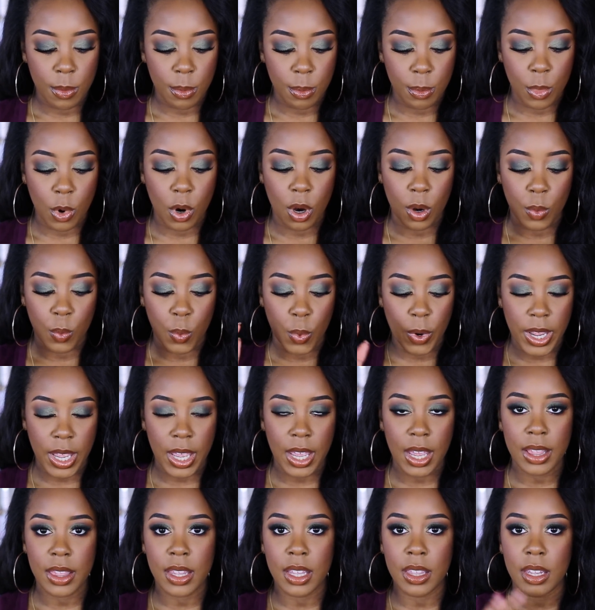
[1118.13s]
more
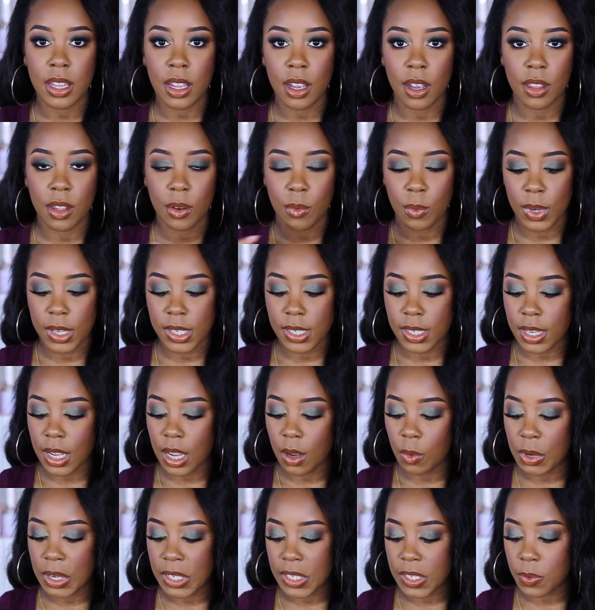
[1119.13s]
red than the other ones
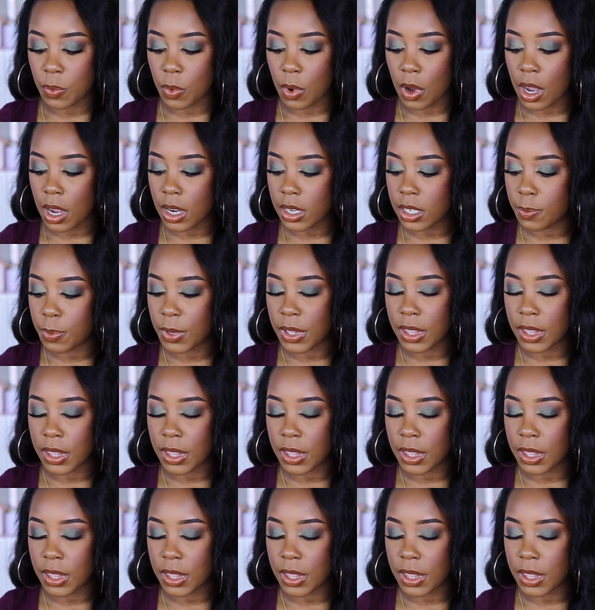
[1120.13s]
that we swatched,